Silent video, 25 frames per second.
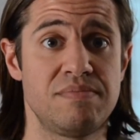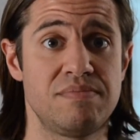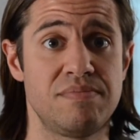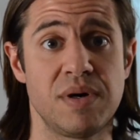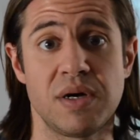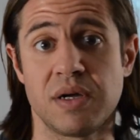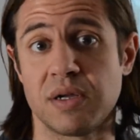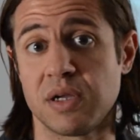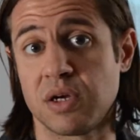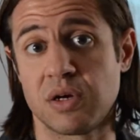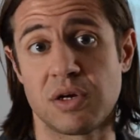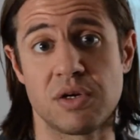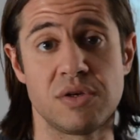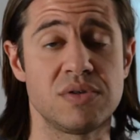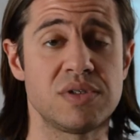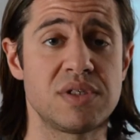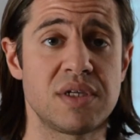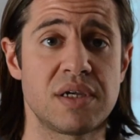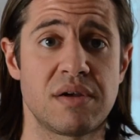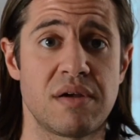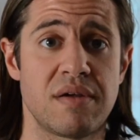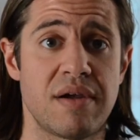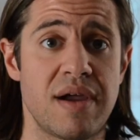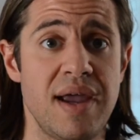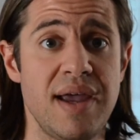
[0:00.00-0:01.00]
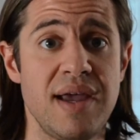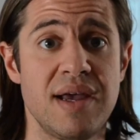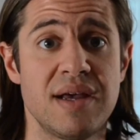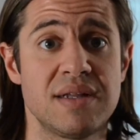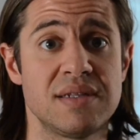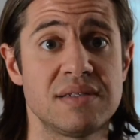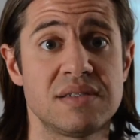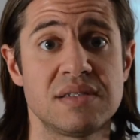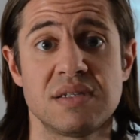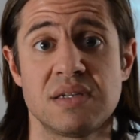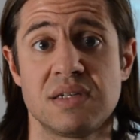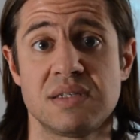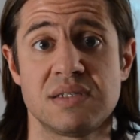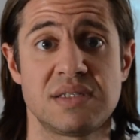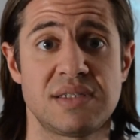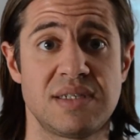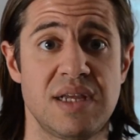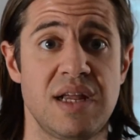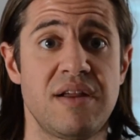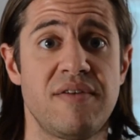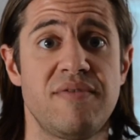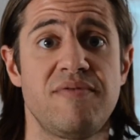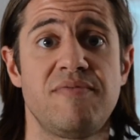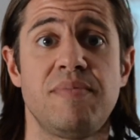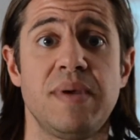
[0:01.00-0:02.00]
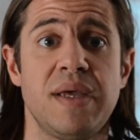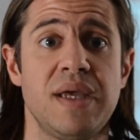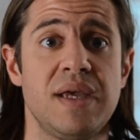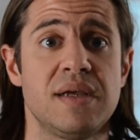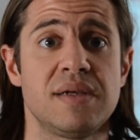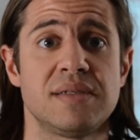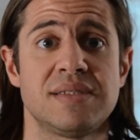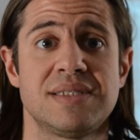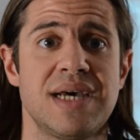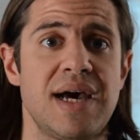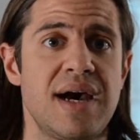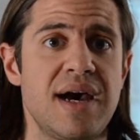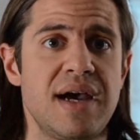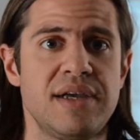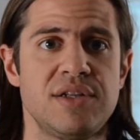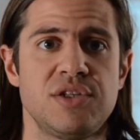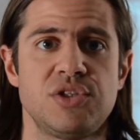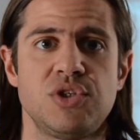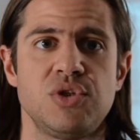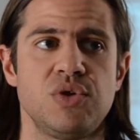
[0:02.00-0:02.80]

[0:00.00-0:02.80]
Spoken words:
but you're using your hands instead of being tied